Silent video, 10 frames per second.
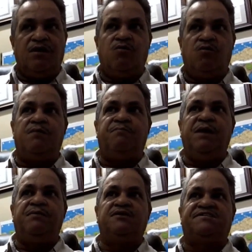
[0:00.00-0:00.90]
where
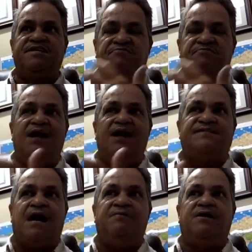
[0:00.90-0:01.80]
people see violence
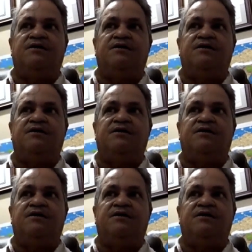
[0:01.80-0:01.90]
happening in